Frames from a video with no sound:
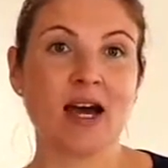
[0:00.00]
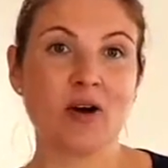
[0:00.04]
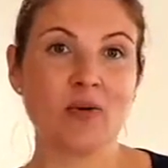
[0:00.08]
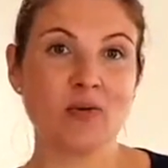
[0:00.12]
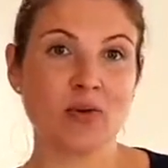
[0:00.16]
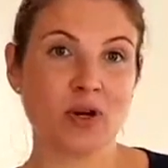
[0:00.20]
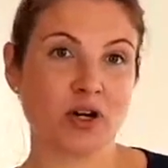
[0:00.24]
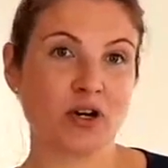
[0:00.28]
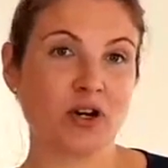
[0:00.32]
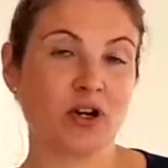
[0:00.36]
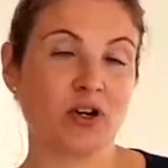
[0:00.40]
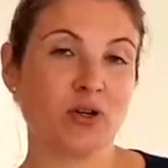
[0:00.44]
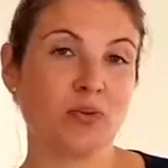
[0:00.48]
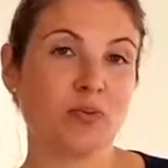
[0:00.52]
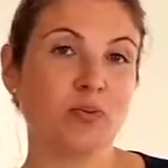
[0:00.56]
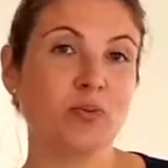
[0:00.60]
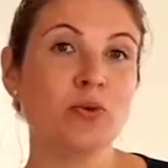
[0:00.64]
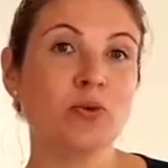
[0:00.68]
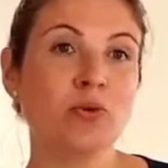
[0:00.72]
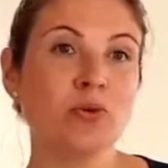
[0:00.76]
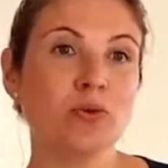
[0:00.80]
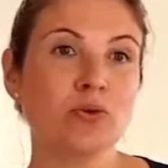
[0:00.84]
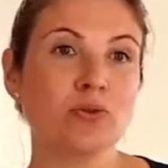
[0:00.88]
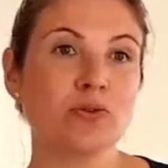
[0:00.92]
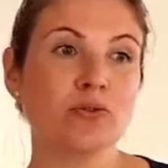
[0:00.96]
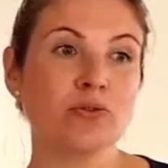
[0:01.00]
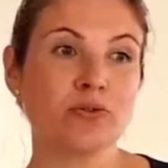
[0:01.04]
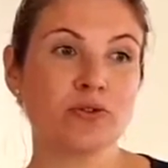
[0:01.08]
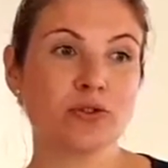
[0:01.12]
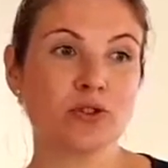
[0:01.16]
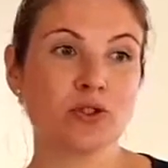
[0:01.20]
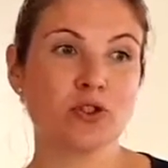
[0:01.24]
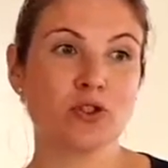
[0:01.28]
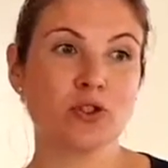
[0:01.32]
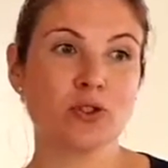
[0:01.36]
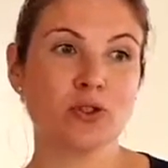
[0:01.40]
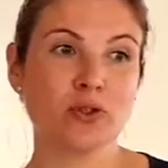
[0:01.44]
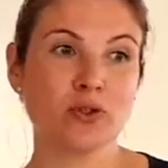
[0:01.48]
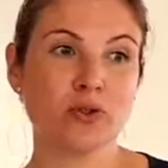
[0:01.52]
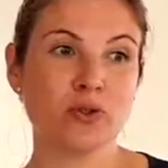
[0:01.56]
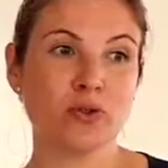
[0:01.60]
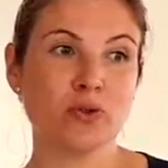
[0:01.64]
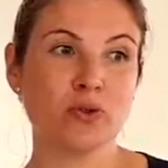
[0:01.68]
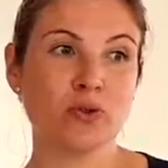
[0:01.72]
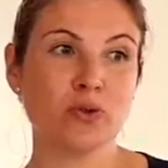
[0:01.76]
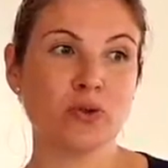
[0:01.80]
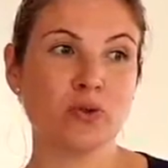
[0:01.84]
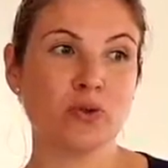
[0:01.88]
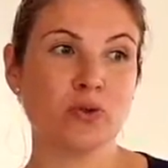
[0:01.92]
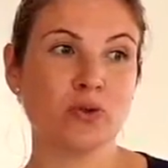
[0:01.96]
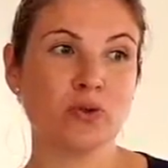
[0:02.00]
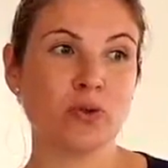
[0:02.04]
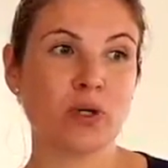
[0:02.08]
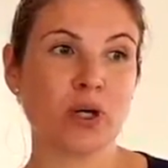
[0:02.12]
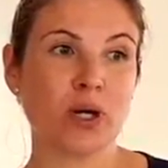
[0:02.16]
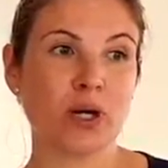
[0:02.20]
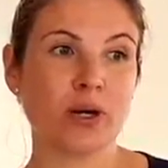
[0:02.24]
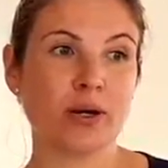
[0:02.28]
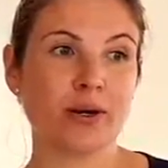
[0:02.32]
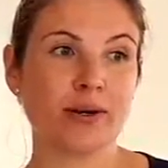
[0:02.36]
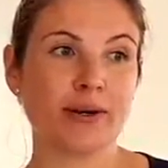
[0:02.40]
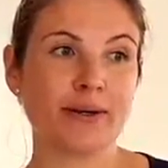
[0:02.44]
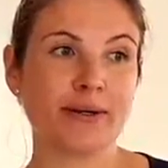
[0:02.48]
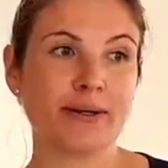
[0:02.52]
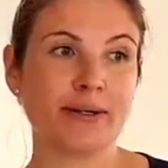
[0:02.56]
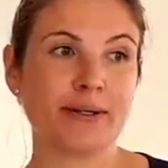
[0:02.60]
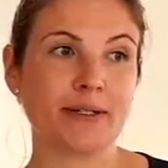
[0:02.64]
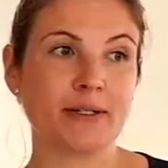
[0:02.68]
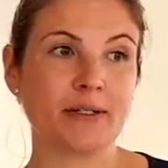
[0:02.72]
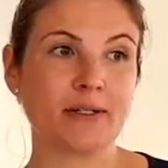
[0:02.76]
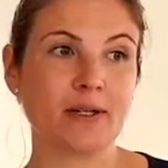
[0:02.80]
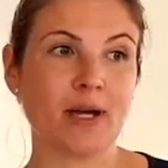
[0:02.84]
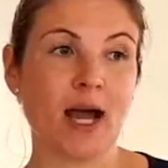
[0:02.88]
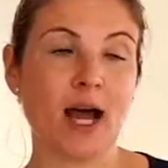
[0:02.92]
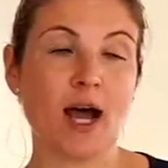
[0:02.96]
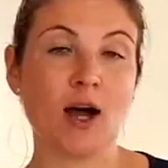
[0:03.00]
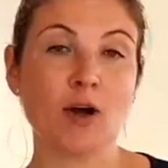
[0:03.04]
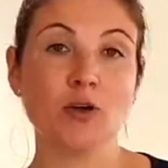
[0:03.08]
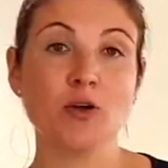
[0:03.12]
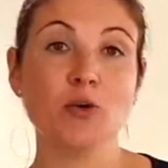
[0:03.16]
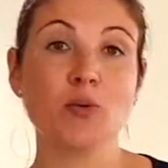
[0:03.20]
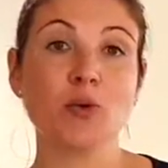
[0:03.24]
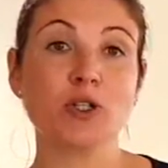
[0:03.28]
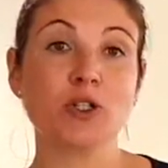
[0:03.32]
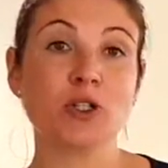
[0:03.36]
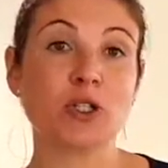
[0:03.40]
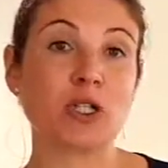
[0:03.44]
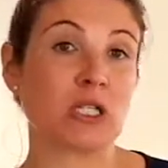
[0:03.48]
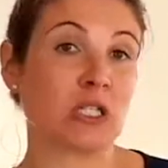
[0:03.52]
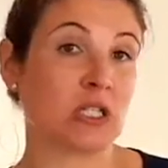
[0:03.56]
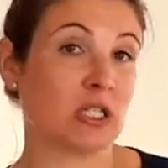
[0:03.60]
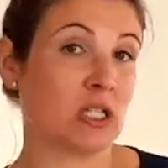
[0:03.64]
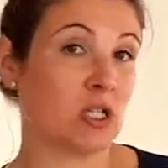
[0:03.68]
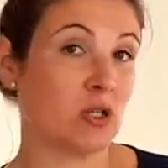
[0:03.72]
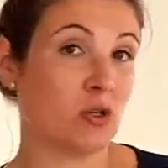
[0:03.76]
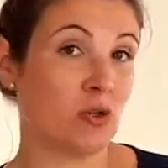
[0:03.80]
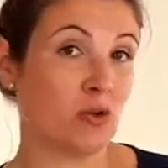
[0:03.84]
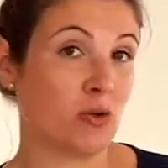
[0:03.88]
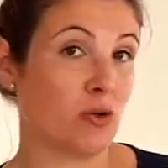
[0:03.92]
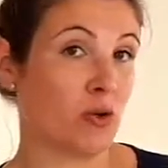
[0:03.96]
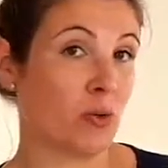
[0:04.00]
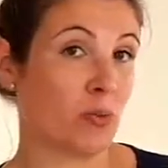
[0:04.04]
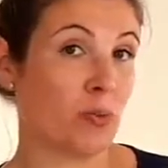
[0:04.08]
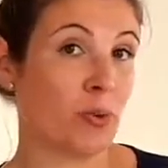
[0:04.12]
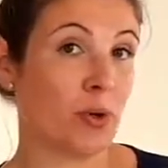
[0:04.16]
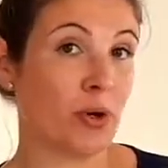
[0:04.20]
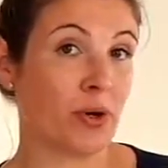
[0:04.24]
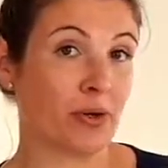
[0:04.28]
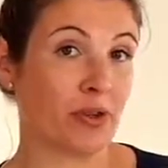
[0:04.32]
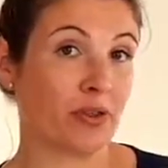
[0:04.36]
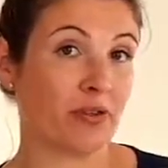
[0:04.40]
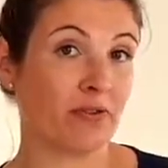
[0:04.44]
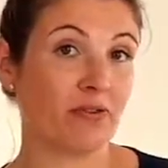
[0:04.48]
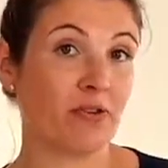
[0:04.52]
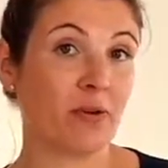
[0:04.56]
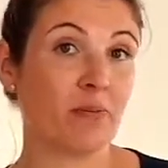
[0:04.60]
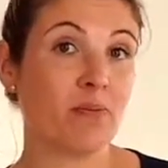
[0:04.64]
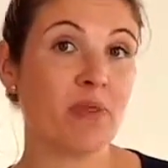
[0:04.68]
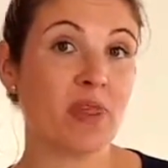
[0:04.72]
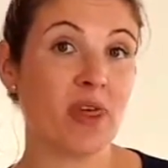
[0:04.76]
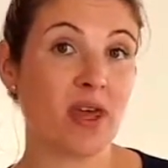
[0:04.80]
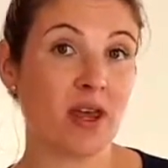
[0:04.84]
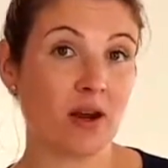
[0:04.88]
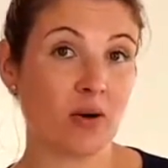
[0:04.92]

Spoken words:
I am now going to make an additional note about that. Why it's a key.